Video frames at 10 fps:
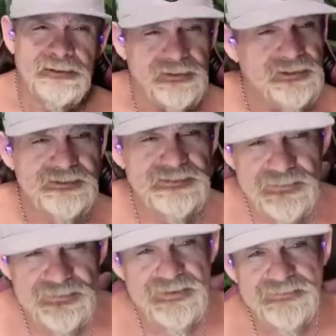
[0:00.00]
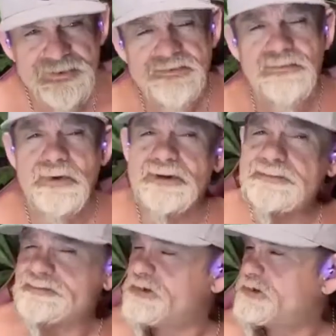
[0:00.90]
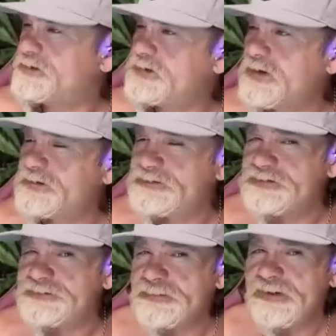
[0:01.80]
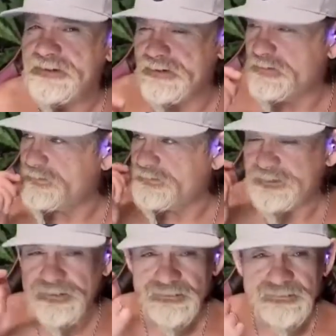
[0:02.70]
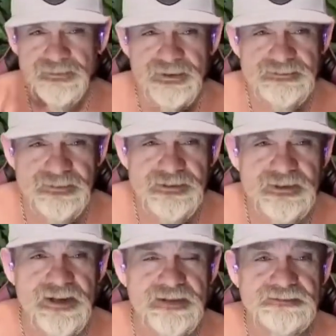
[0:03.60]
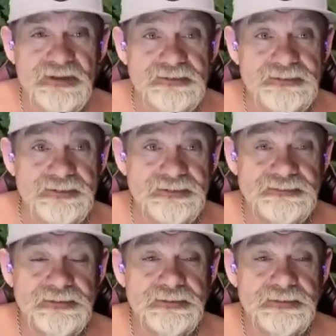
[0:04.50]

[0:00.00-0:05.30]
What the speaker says: And he's going on and on while he was sitting there talking to us, man. He's looking at us like this.